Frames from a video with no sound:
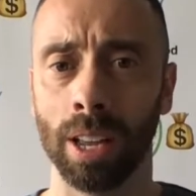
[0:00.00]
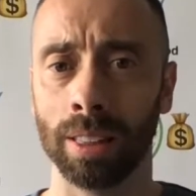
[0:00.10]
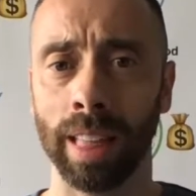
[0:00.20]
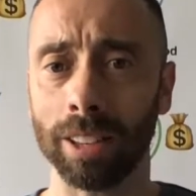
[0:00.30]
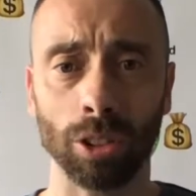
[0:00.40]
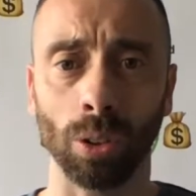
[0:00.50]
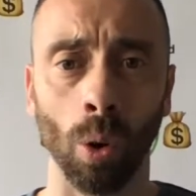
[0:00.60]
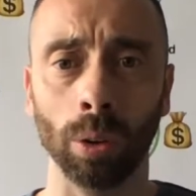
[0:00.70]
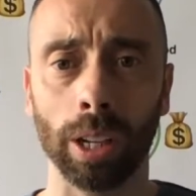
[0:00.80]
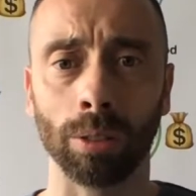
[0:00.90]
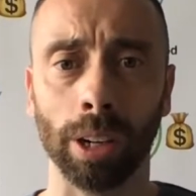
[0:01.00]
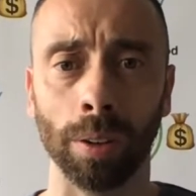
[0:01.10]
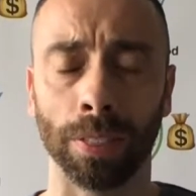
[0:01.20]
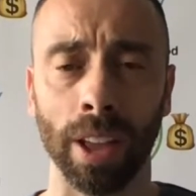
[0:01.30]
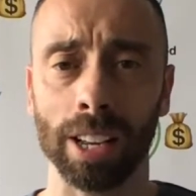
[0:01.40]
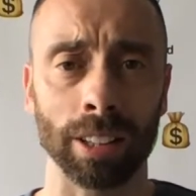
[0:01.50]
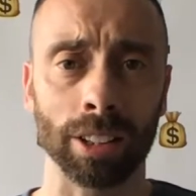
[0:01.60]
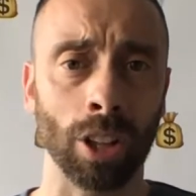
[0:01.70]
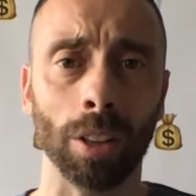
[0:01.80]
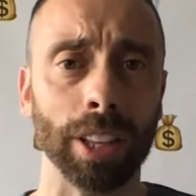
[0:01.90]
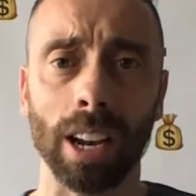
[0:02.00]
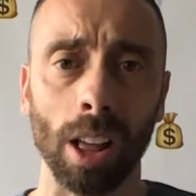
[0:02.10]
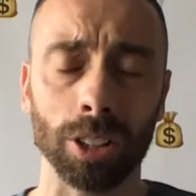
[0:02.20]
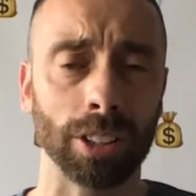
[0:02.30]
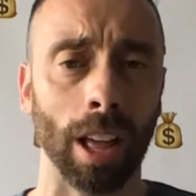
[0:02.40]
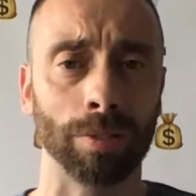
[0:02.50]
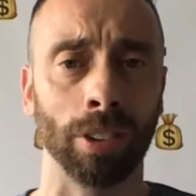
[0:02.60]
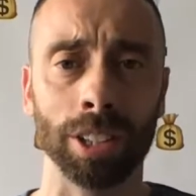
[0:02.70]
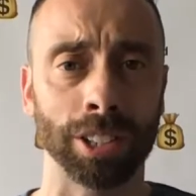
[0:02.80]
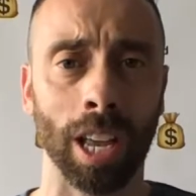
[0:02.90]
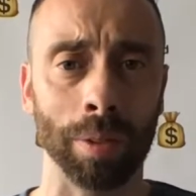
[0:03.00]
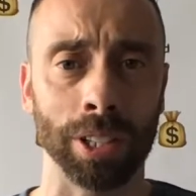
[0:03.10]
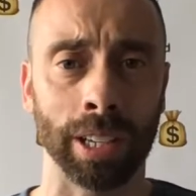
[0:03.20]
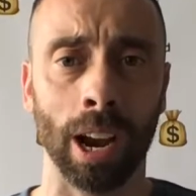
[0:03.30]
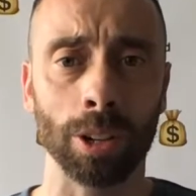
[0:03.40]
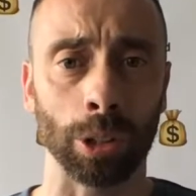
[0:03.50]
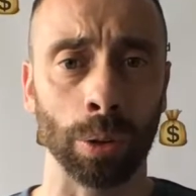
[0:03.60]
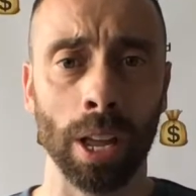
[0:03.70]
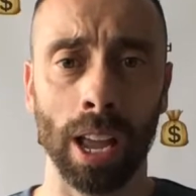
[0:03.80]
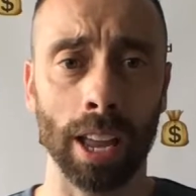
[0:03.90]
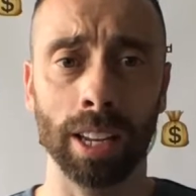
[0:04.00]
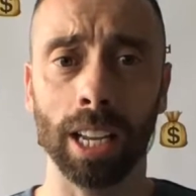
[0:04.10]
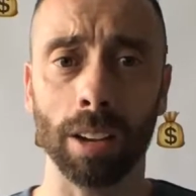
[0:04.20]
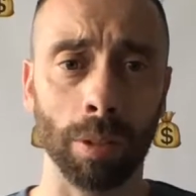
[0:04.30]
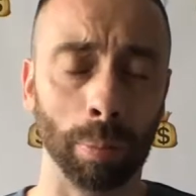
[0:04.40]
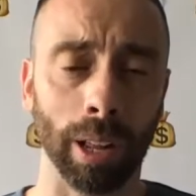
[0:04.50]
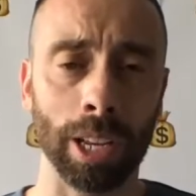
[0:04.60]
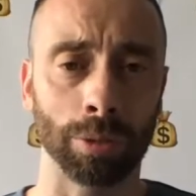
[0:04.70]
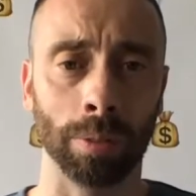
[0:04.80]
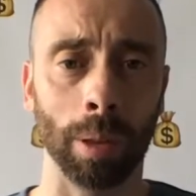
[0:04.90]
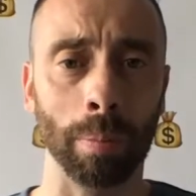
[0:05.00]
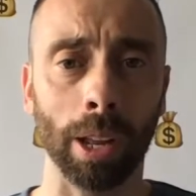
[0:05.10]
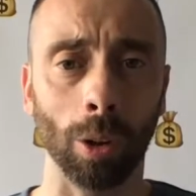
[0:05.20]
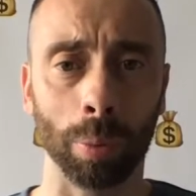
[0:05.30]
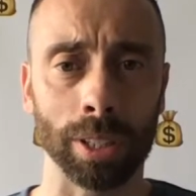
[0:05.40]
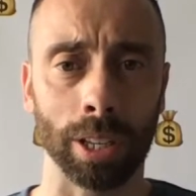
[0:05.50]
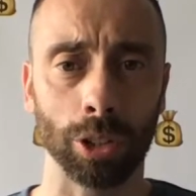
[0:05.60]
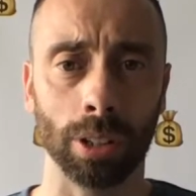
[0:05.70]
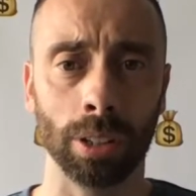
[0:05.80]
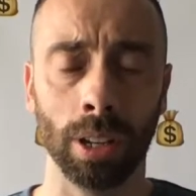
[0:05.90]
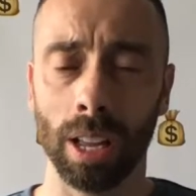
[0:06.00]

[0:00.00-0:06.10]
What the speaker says: That's their only real thing. Nothing else in that front seven scares you. And he even plays from the middle position.